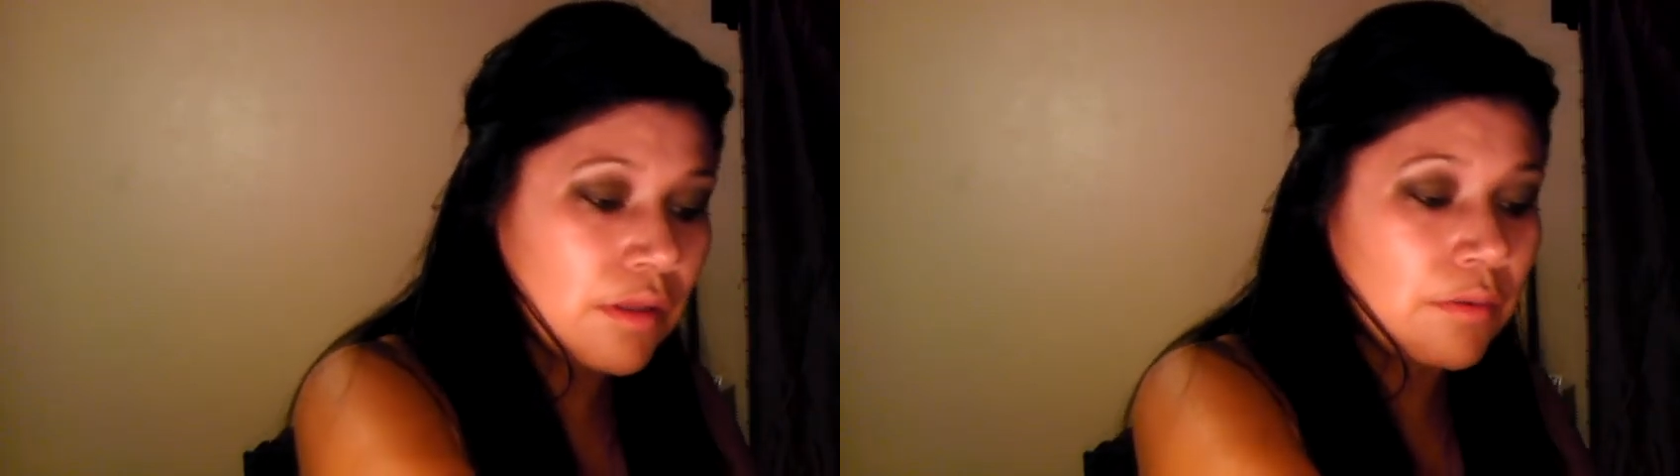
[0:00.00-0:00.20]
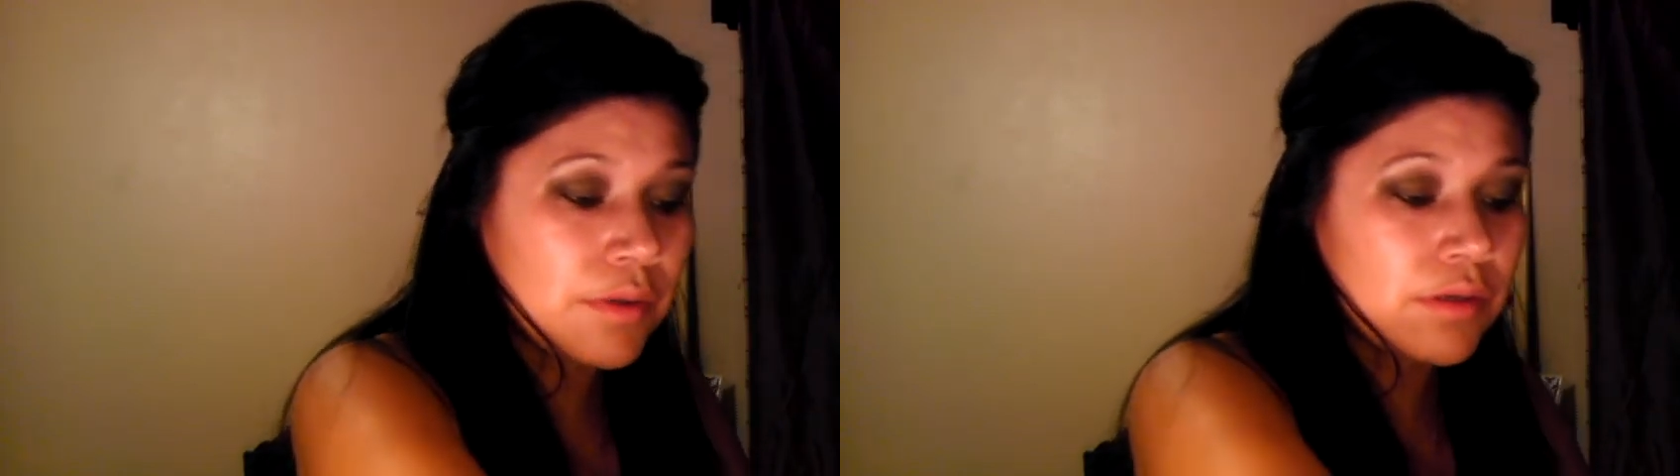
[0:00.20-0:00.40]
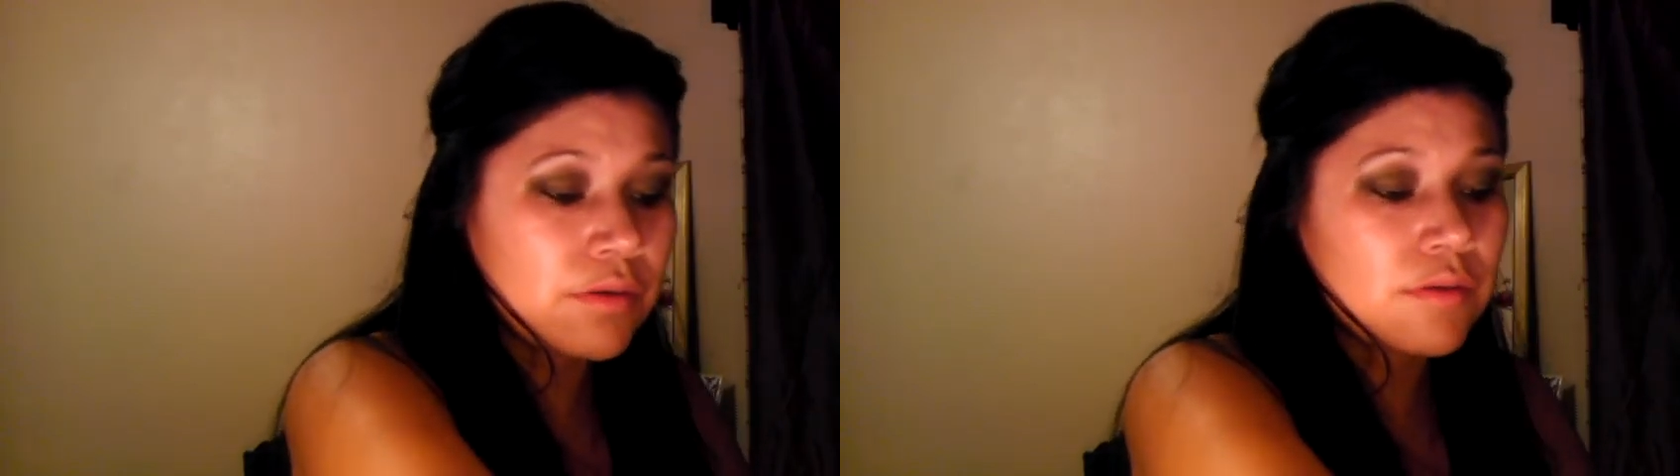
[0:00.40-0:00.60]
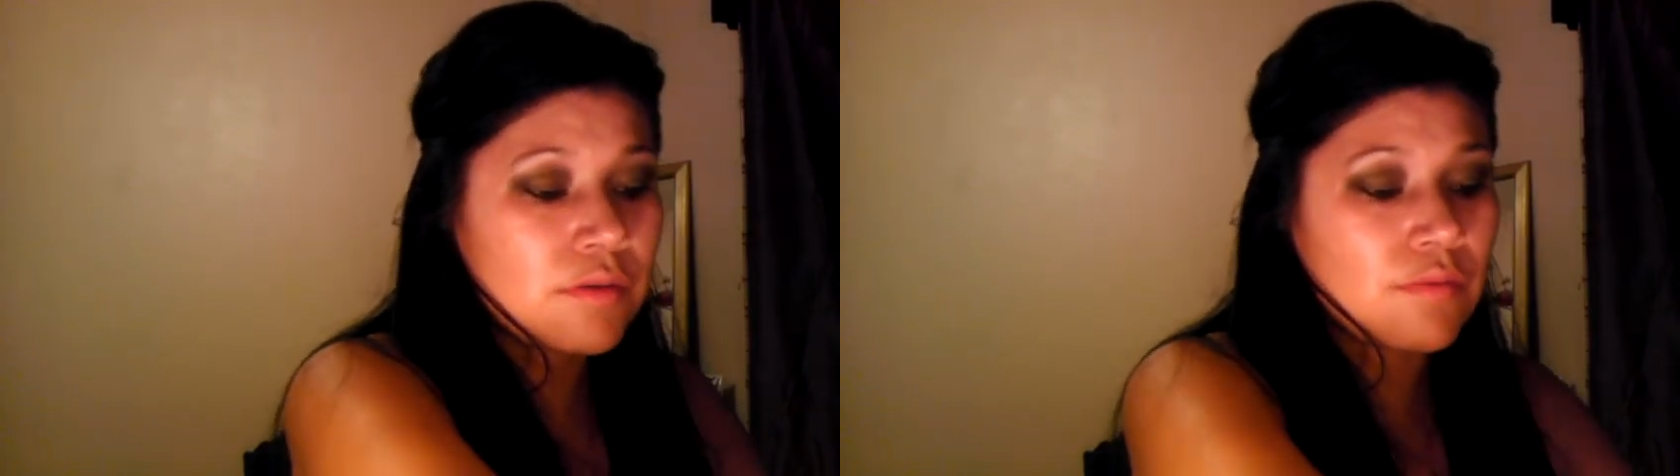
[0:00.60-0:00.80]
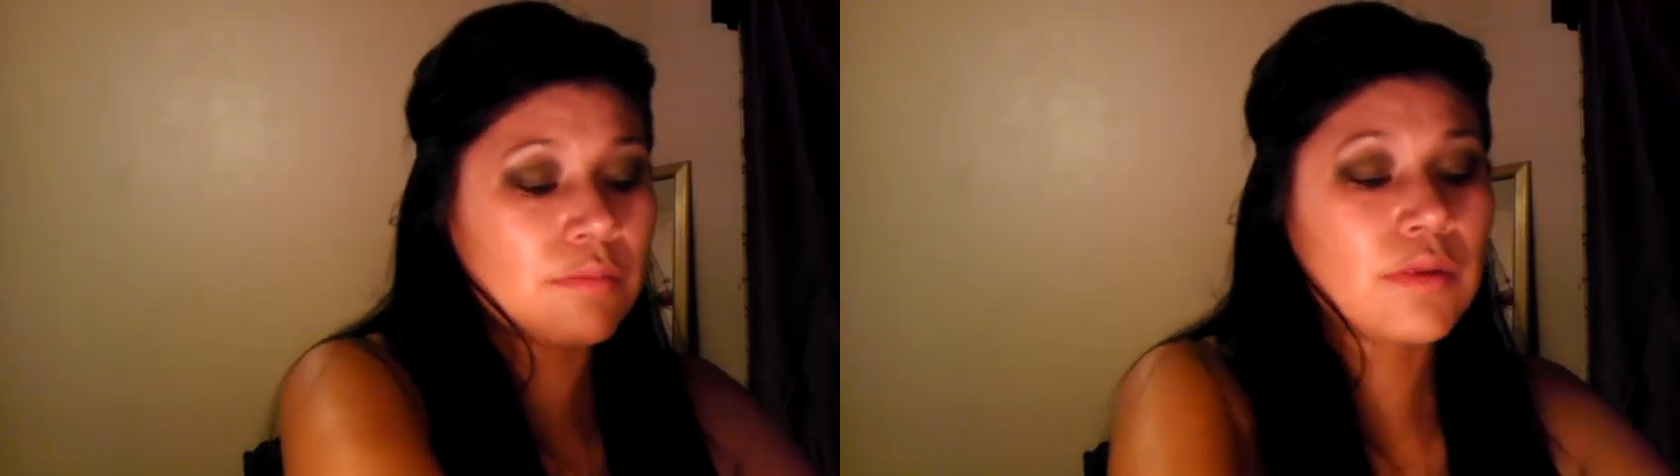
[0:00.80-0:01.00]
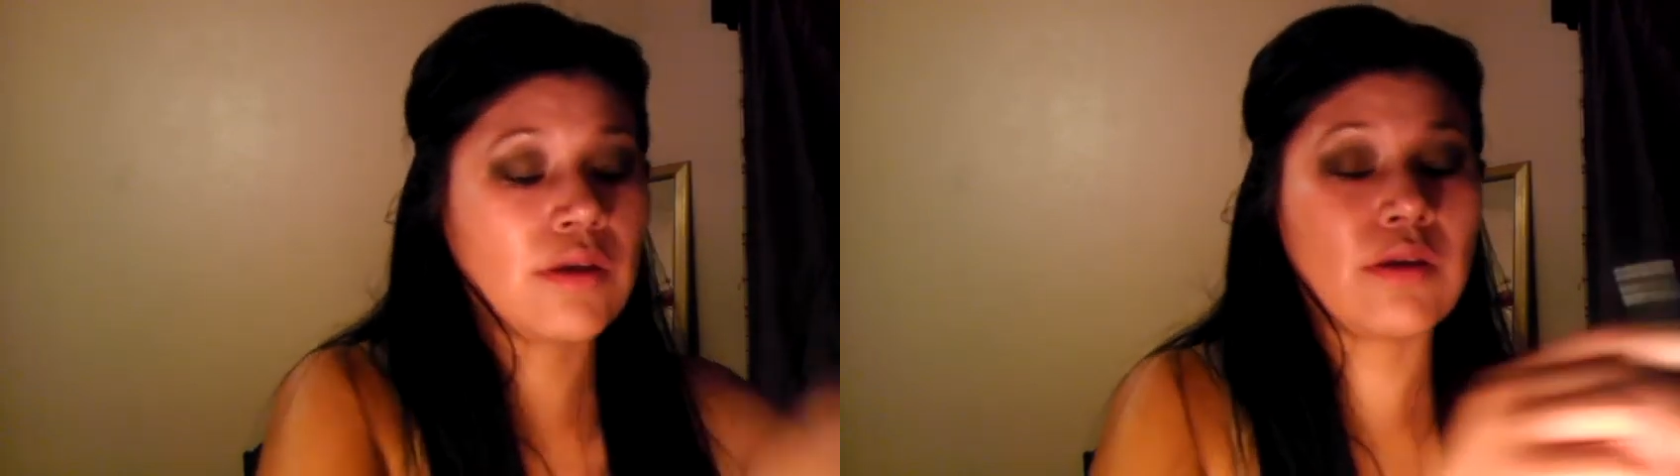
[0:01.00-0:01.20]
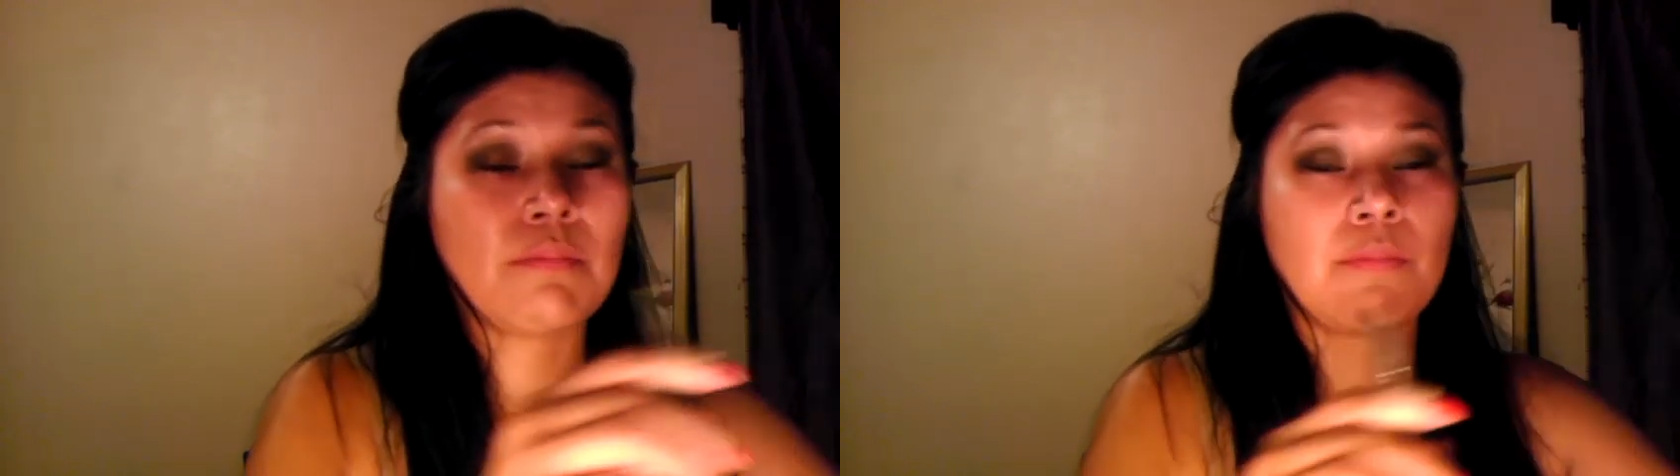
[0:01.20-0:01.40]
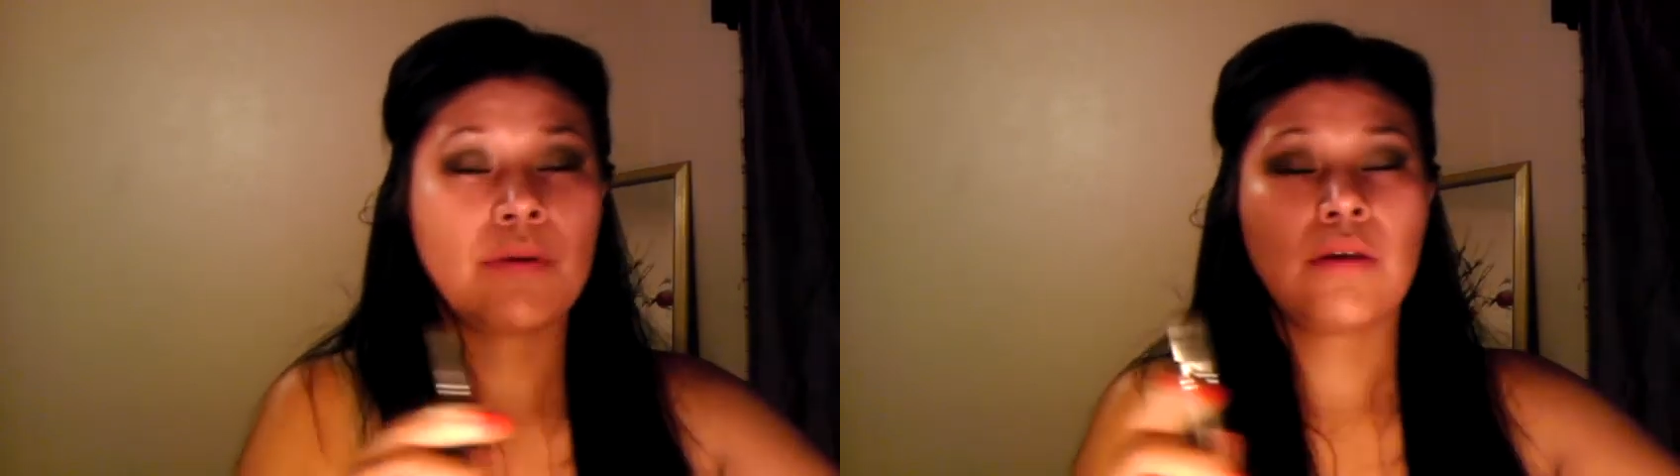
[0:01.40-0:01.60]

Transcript: that we used from the Hip